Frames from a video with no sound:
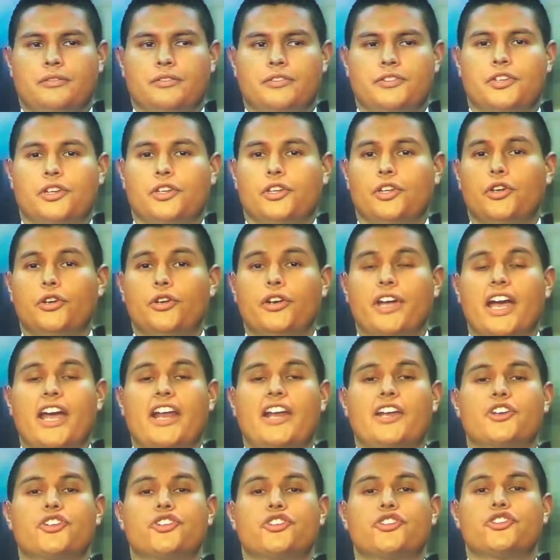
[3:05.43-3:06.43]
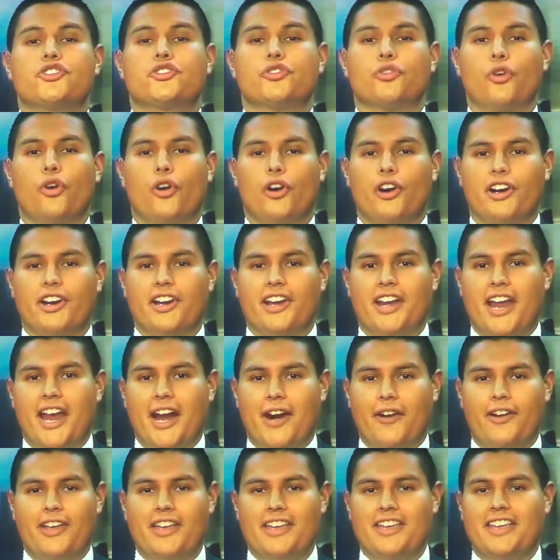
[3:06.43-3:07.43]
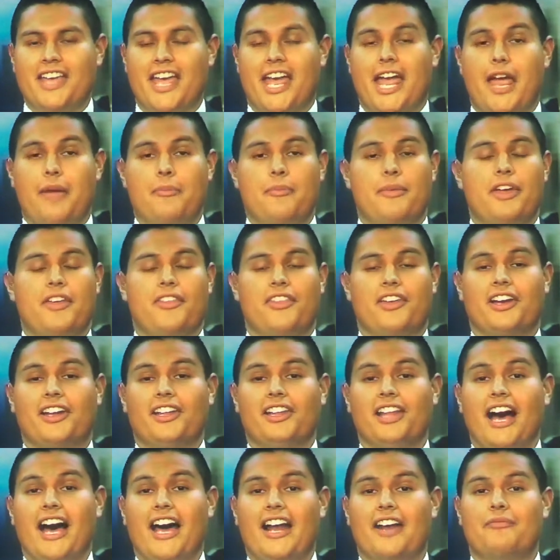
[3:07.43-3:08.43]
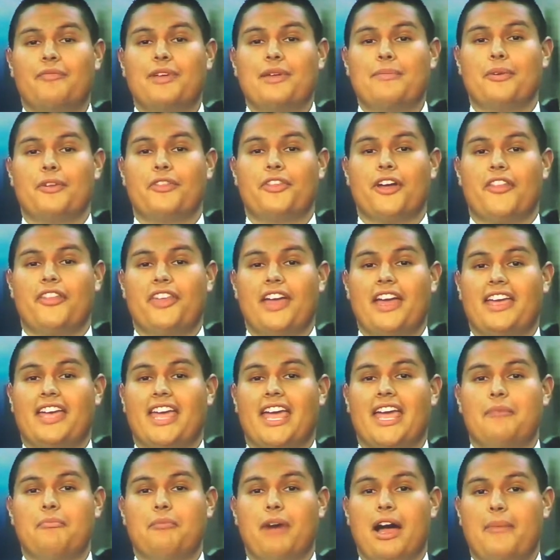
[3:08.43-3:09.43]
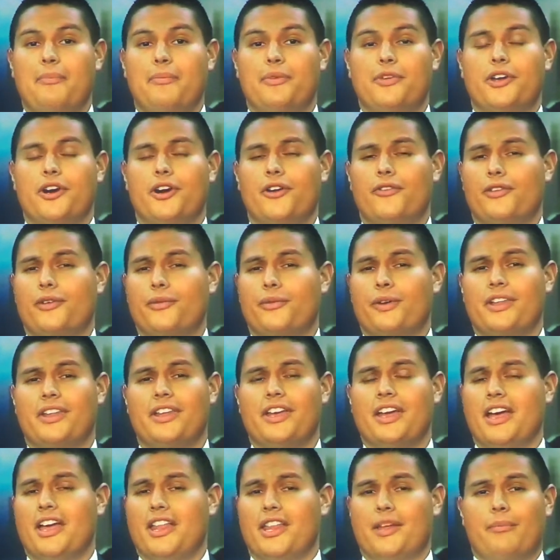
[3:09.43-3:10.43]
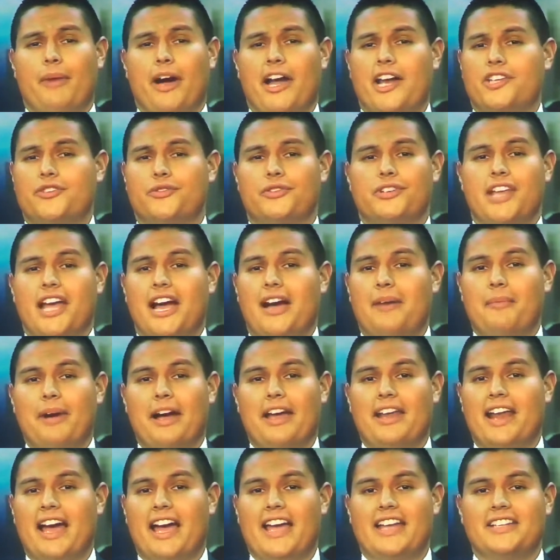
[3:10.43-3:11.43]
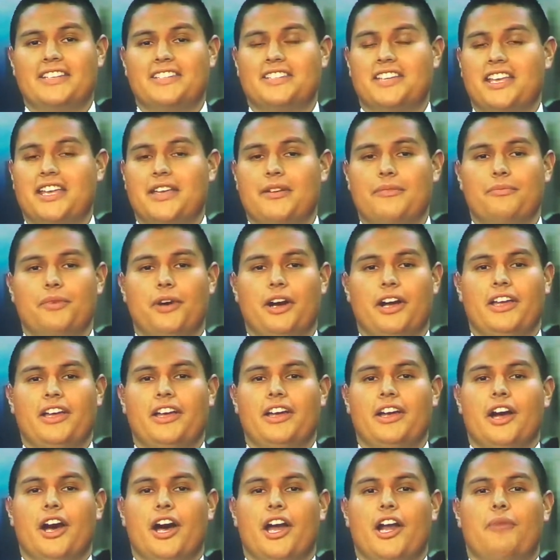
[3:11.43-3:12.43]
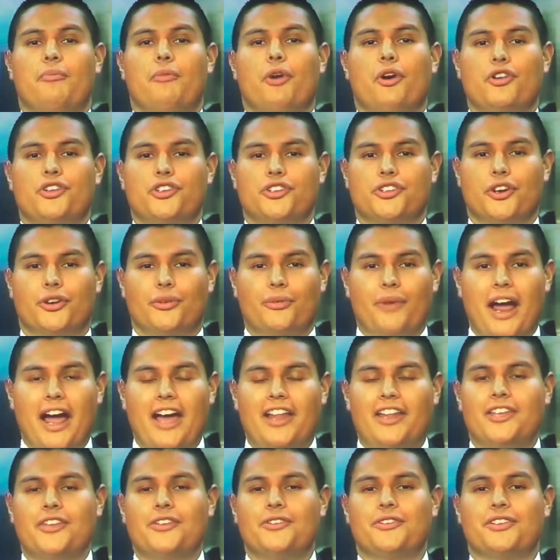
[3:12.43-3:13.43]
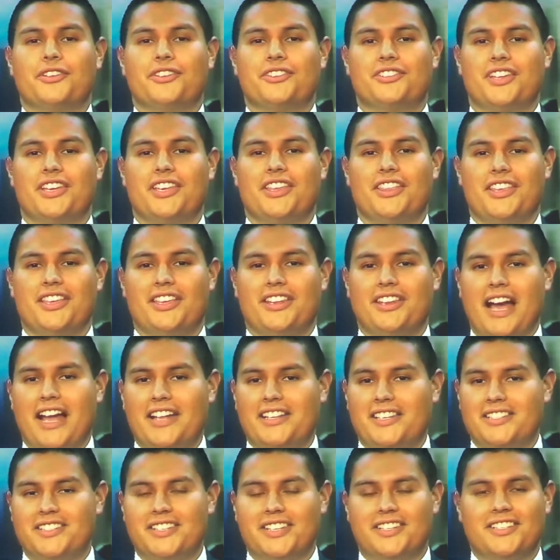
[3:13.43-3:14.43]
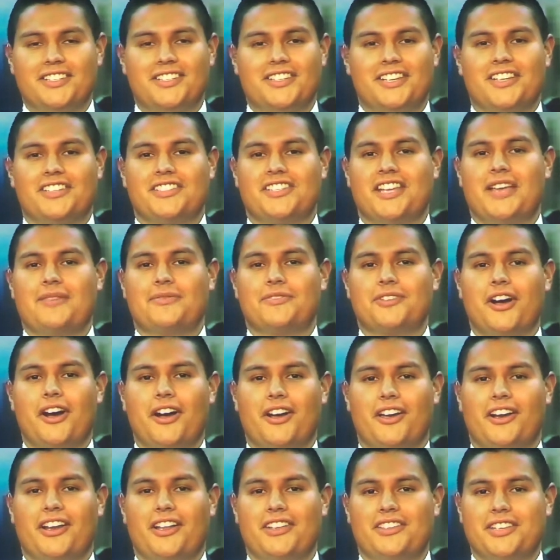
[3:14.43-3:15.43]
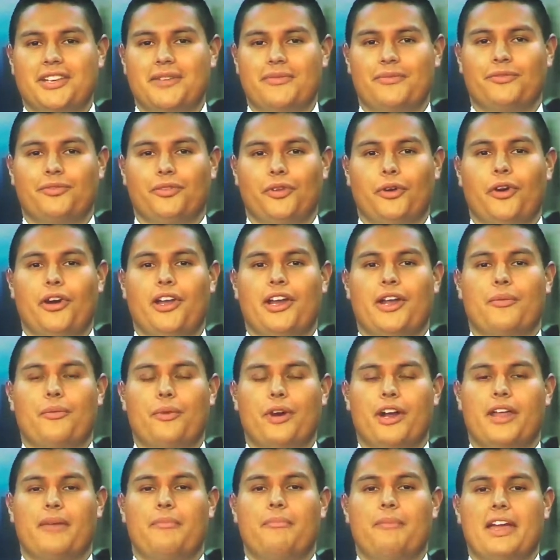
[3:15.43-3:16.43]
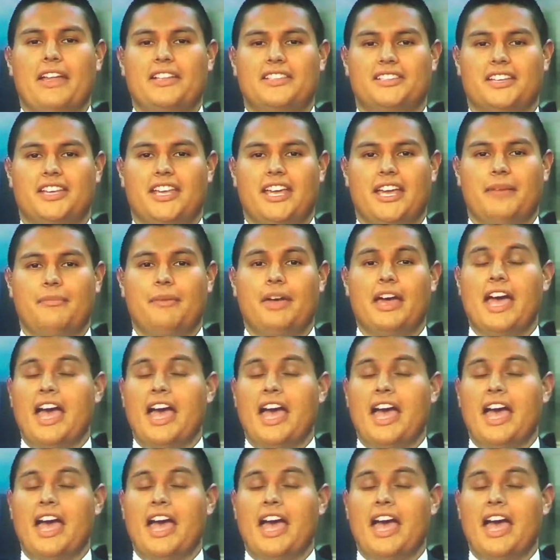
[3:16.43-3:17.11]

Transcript: So, Luke, an extraordinary game. I, mean, I think a lot of people thought that game might be over when the Miners were down by 19, but an emotional rally. You could see the 1966 team talking to Tim Floyd and what it meant to him.